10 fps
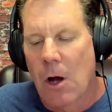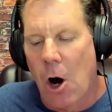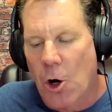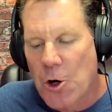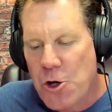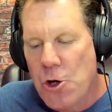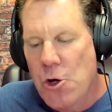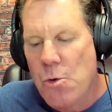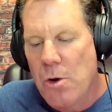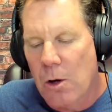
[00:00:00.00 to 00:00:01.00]
are
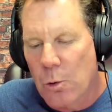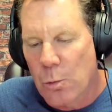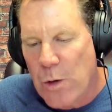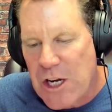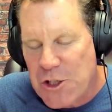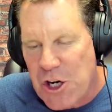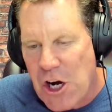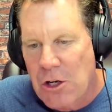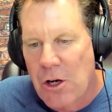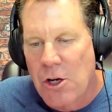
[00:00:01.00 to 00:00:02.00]
you
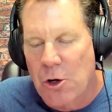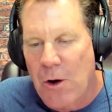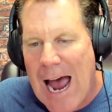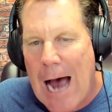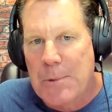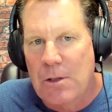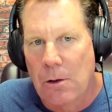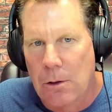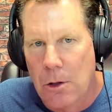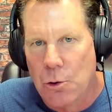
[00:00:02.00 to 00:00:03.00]
reaching your
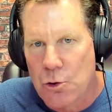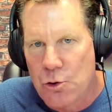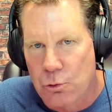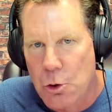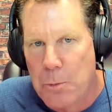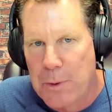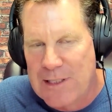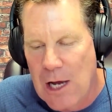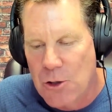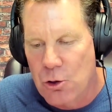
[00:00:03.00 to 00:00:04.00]
absolute true
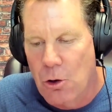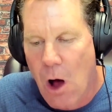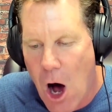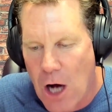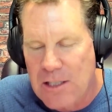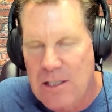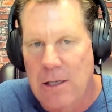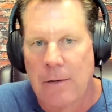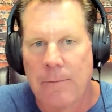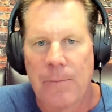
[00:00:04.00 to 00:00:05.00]
potential, honestly?